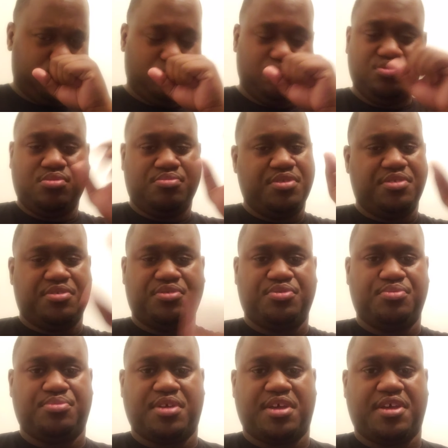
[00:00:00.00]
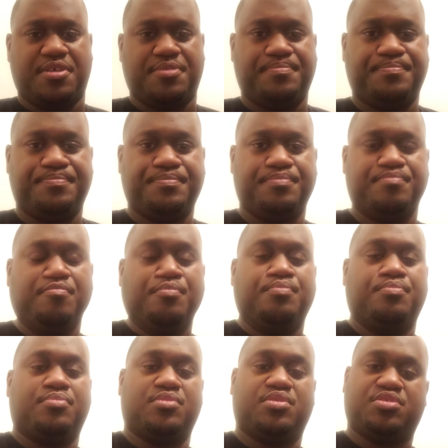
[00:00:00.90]
You don't need to do that.
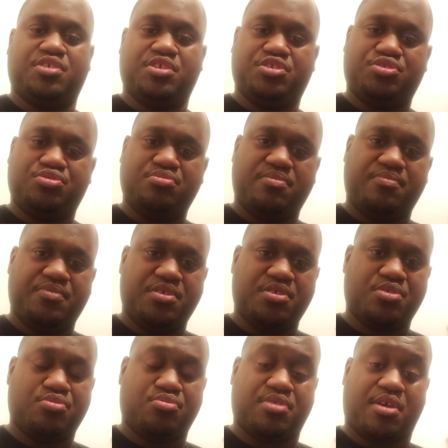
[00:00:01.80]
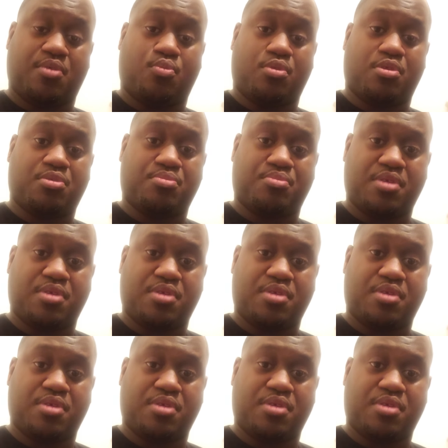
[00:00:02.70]
Just get you a vehicle that work